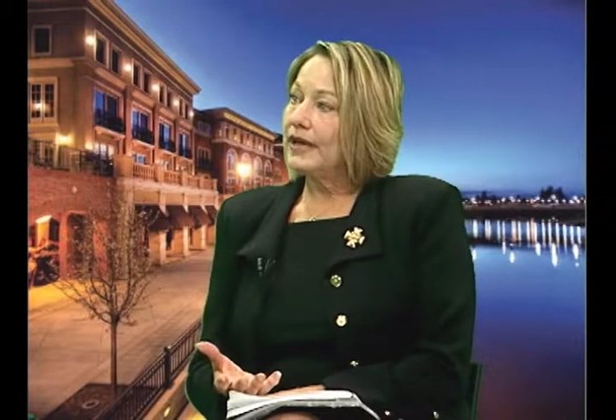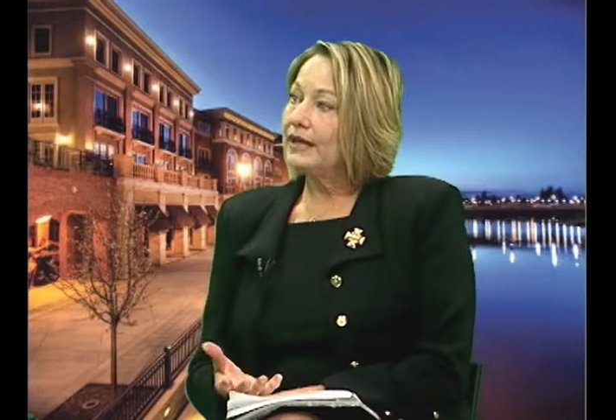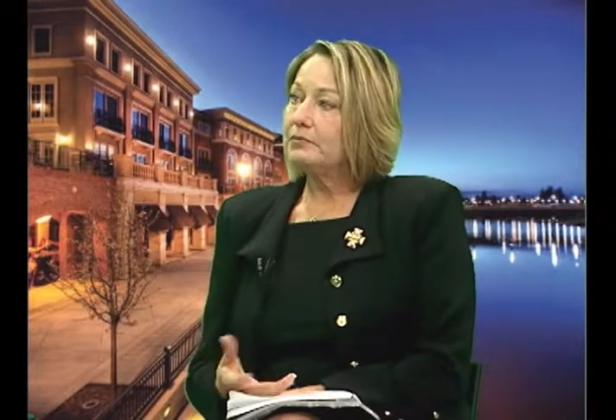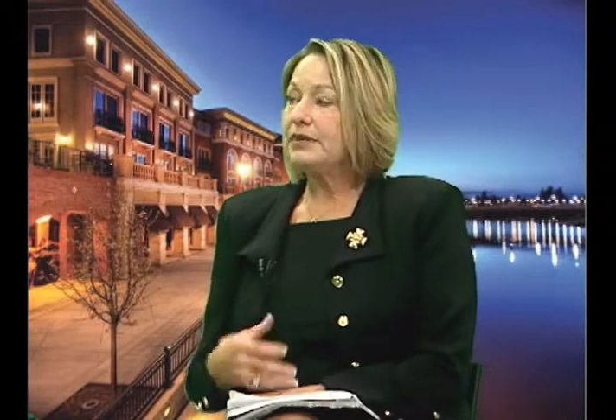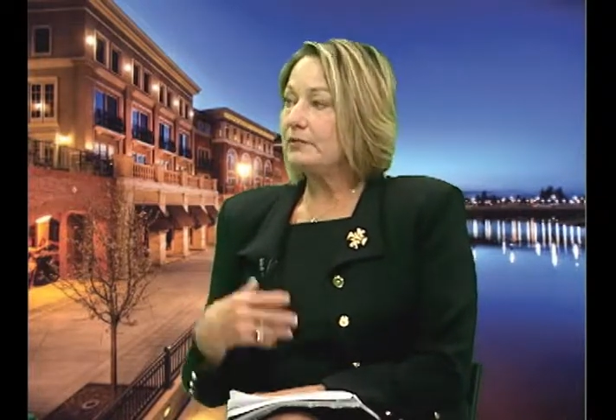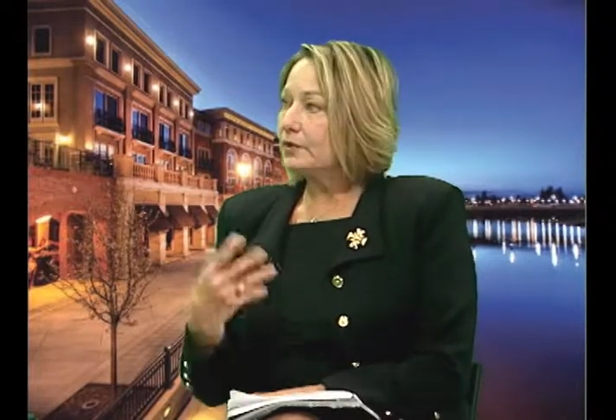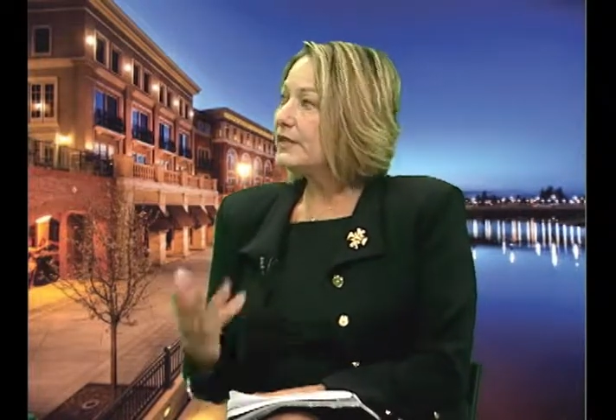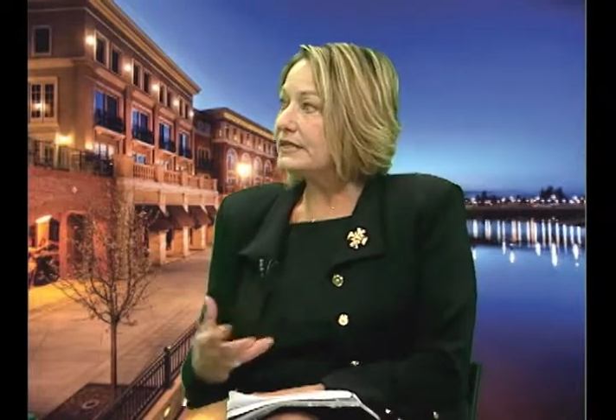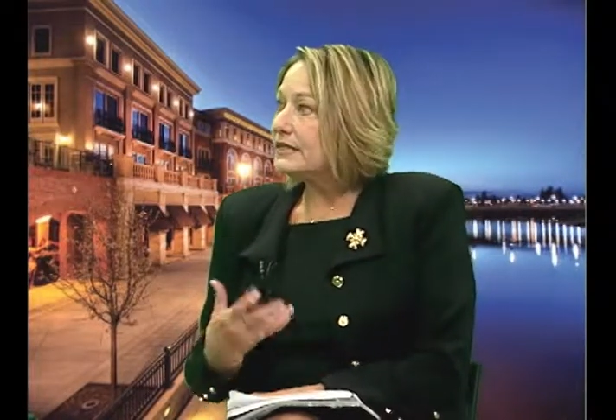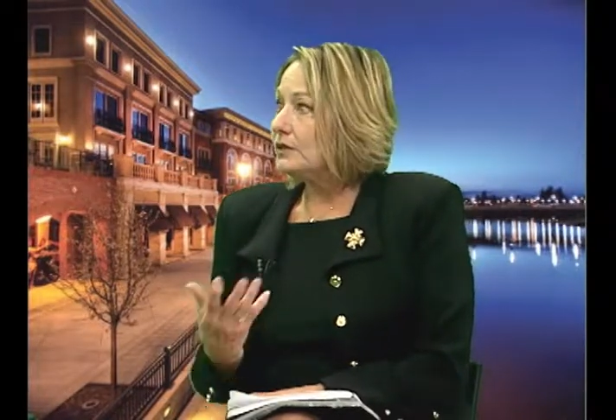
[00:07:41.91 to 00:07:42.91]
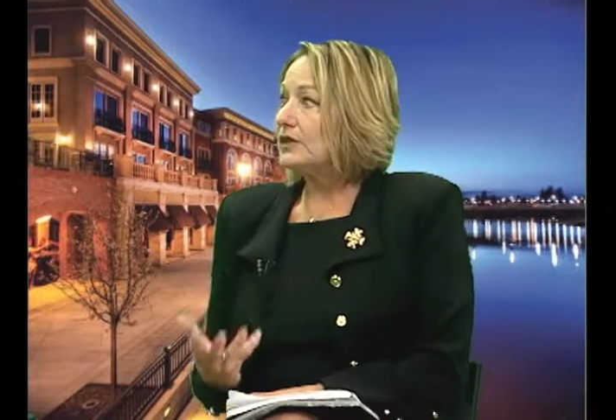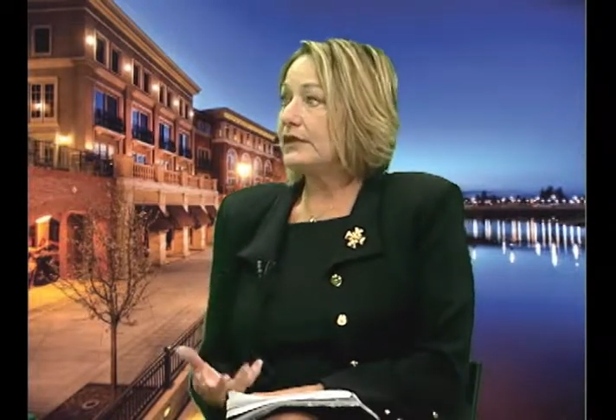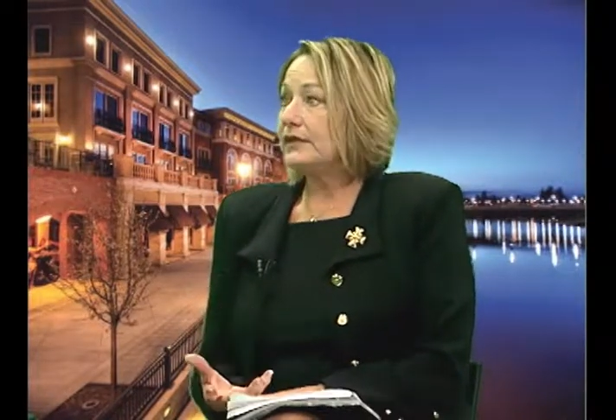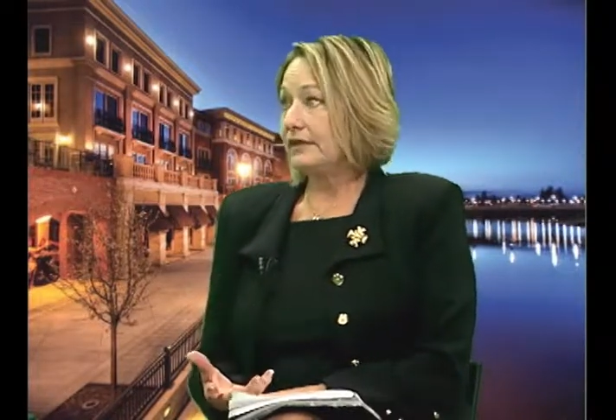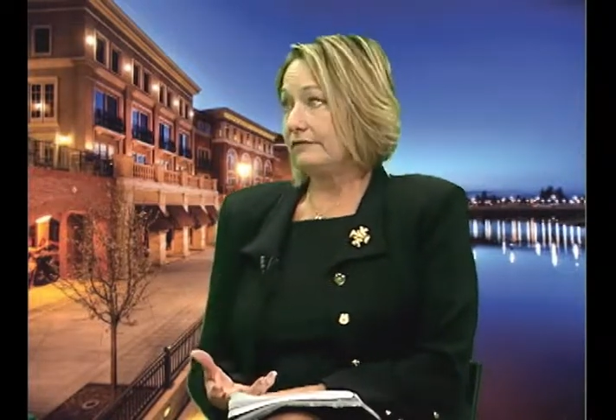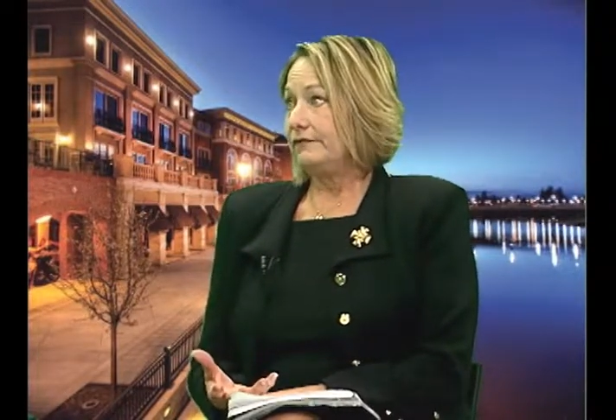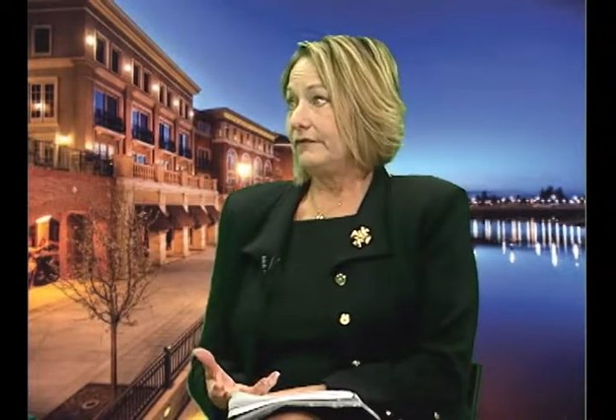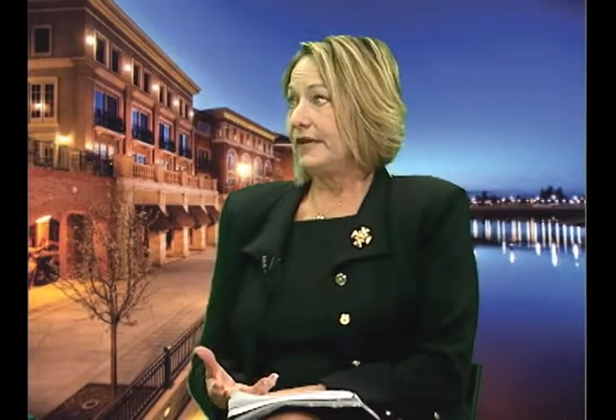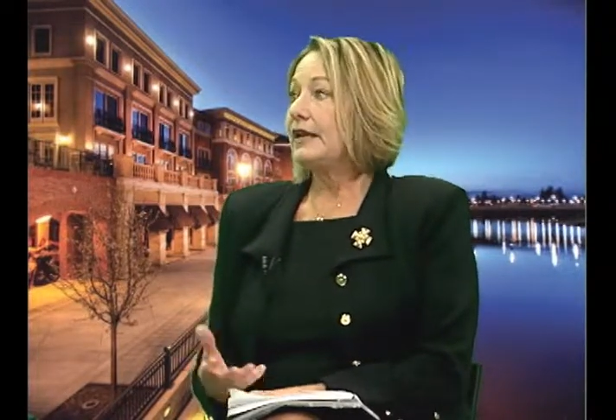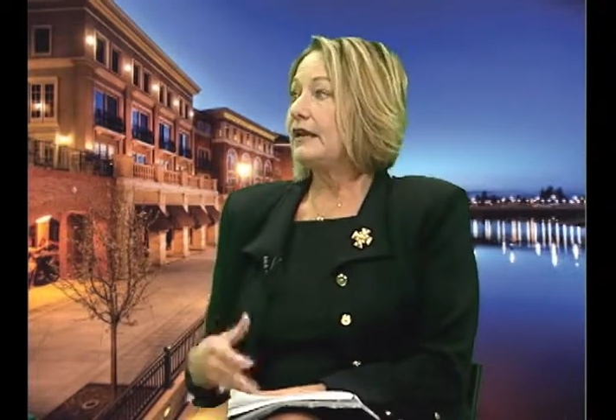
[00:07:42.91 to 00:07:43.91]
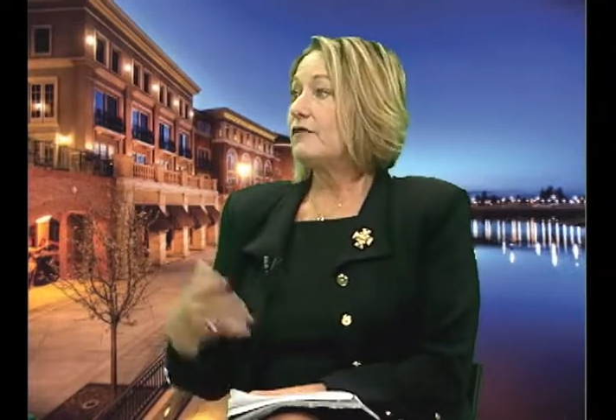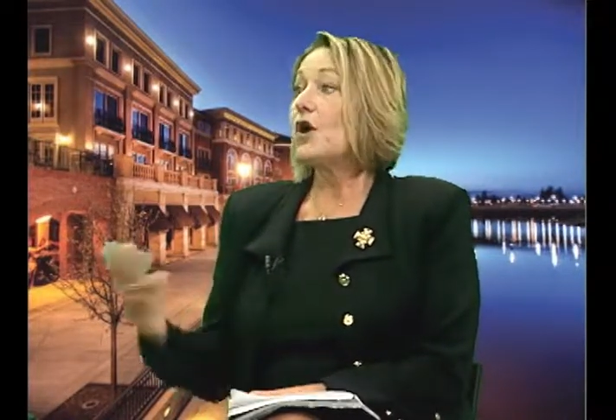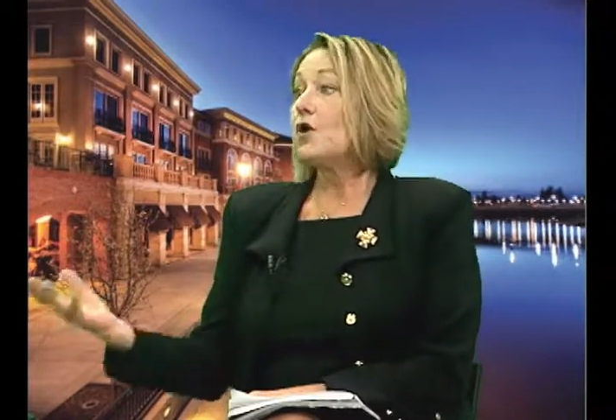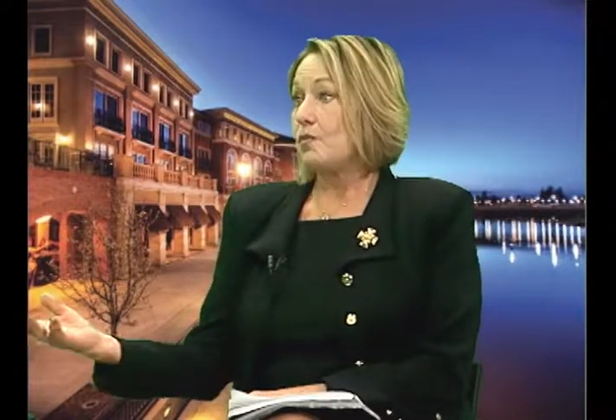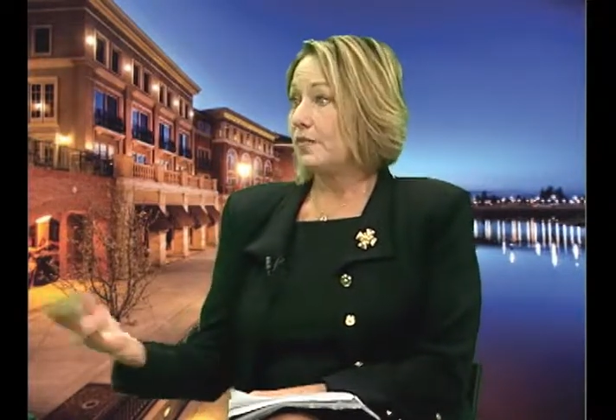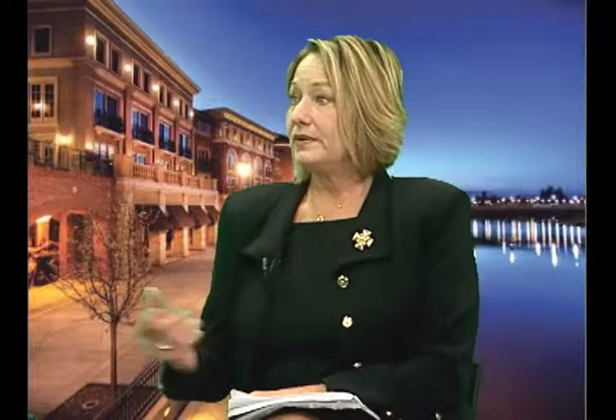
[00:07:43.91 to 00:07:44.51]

and people can still live and have hope.